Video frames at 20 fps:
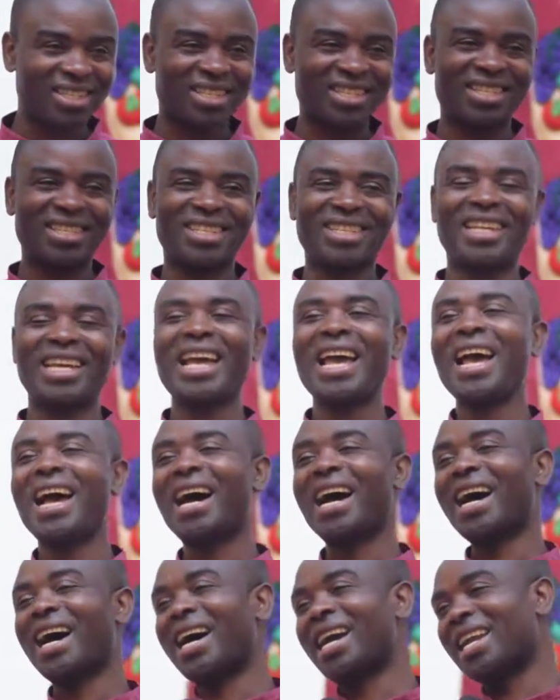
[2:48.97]

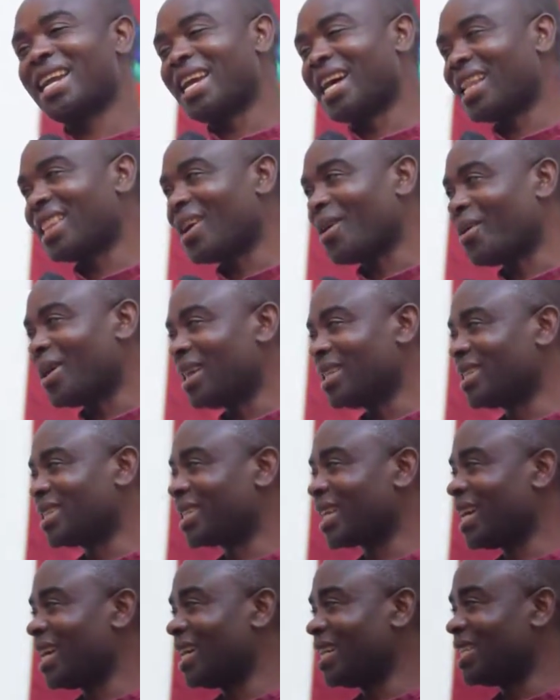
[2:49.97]
Another one
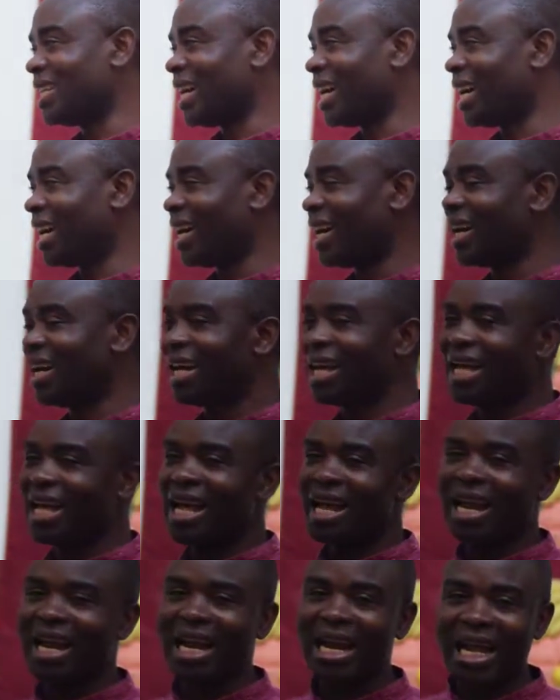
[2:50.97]
said,
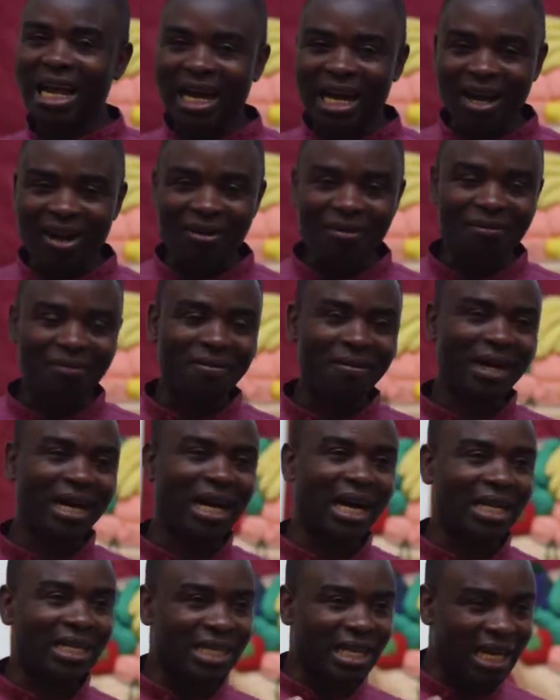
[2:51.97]
love
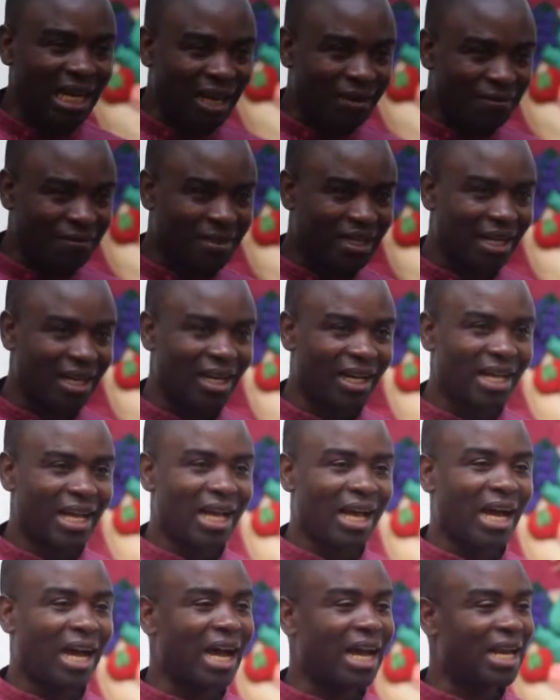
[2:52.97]
and laughter.
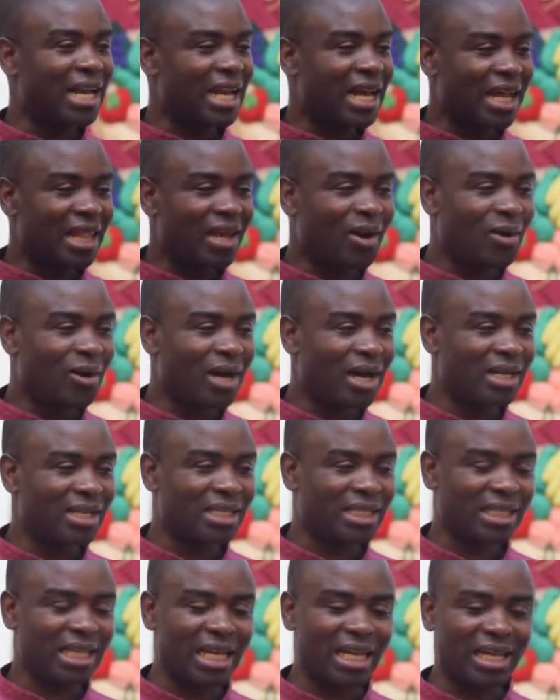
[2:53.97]
Another
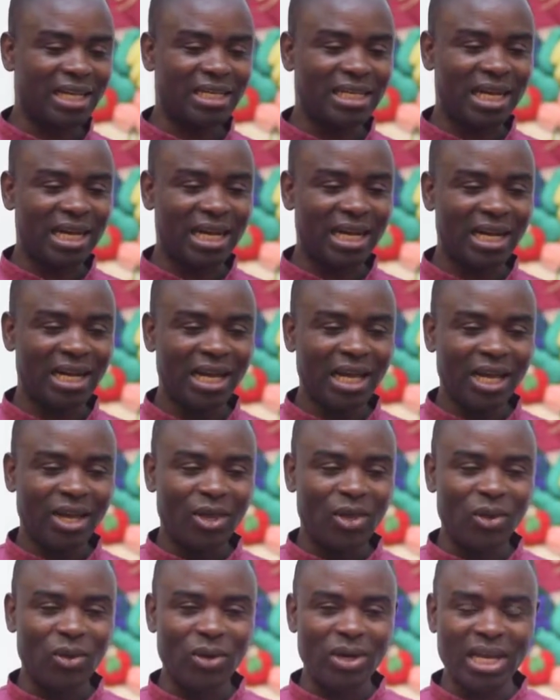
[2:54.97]
one
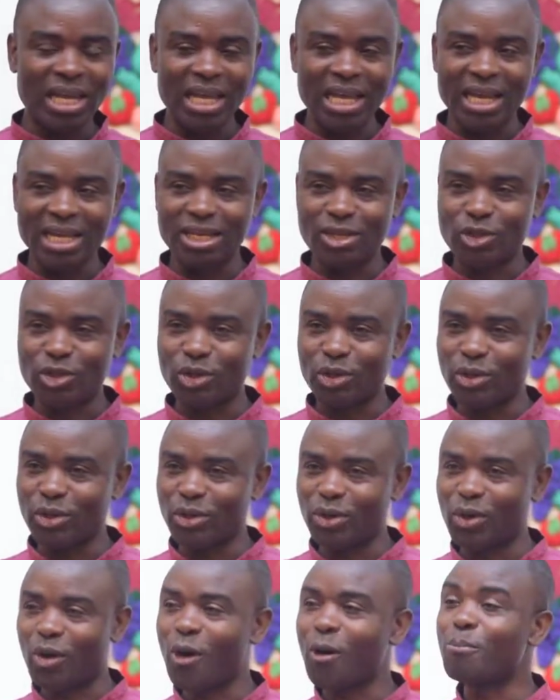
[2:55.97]
said, you need
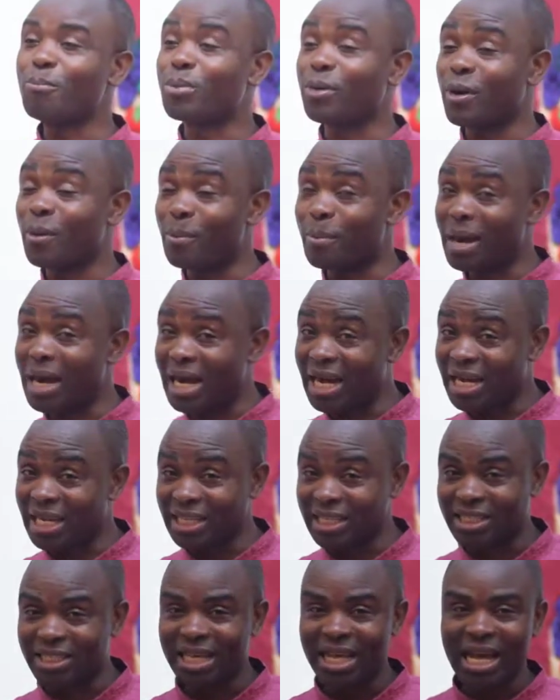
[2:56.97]
to
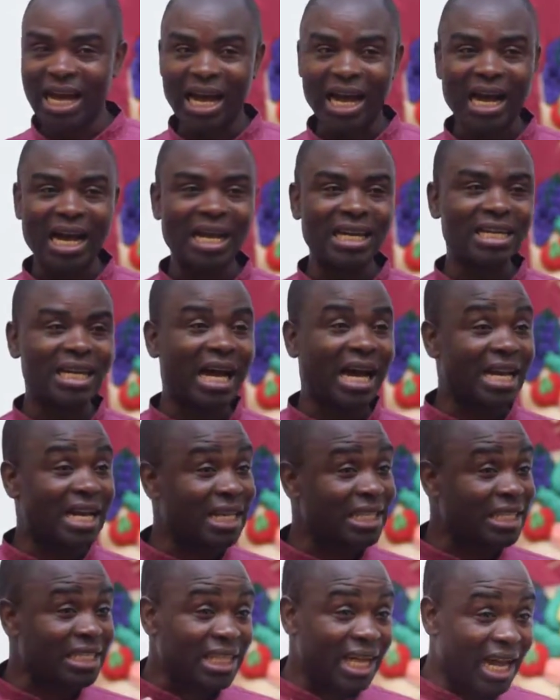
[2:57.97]
compromise and
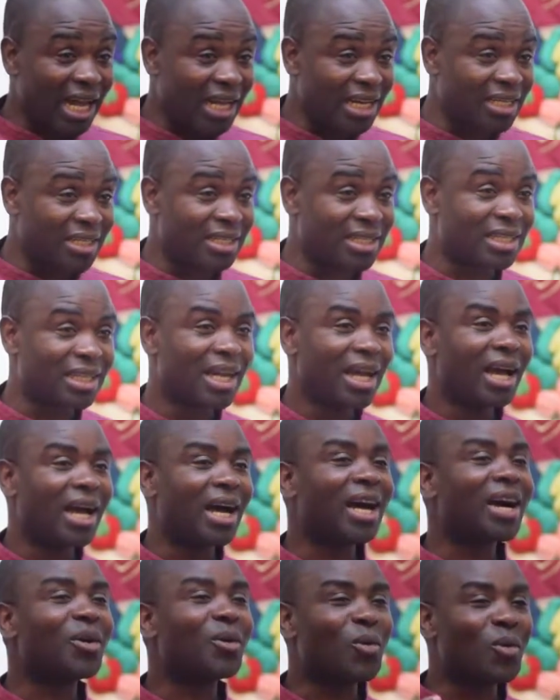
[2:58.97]
understand
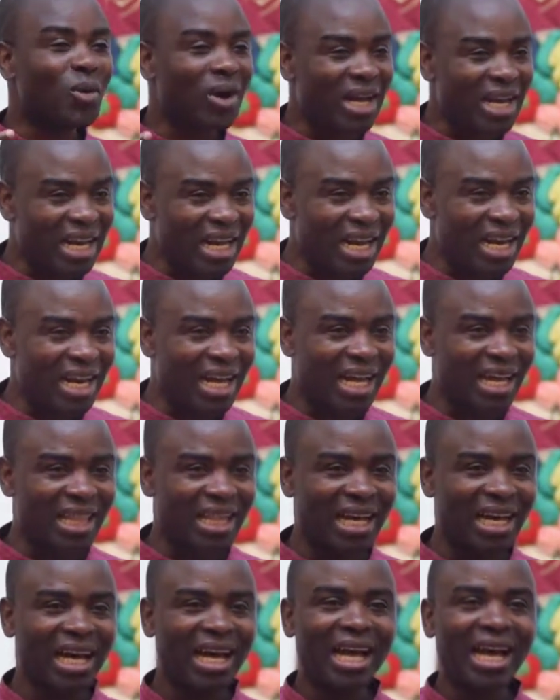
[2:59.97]
one
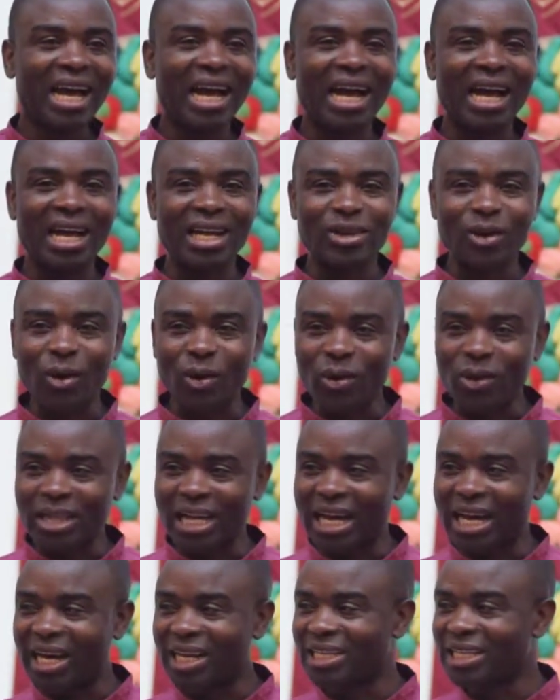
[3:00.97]
another and all
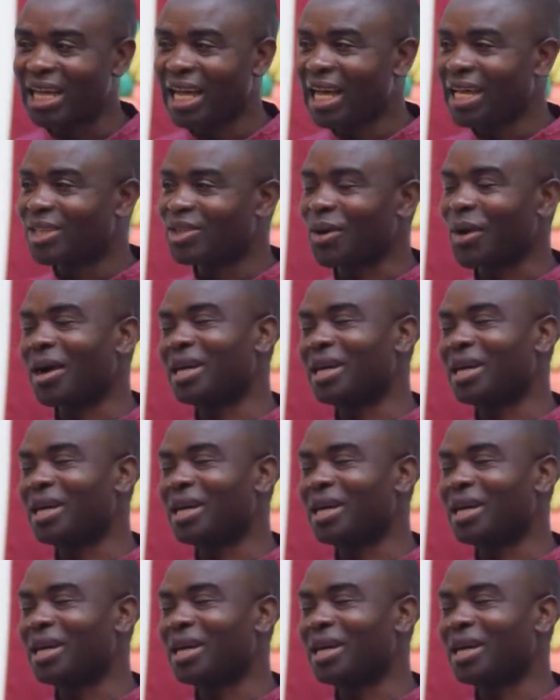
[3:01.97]
that. So,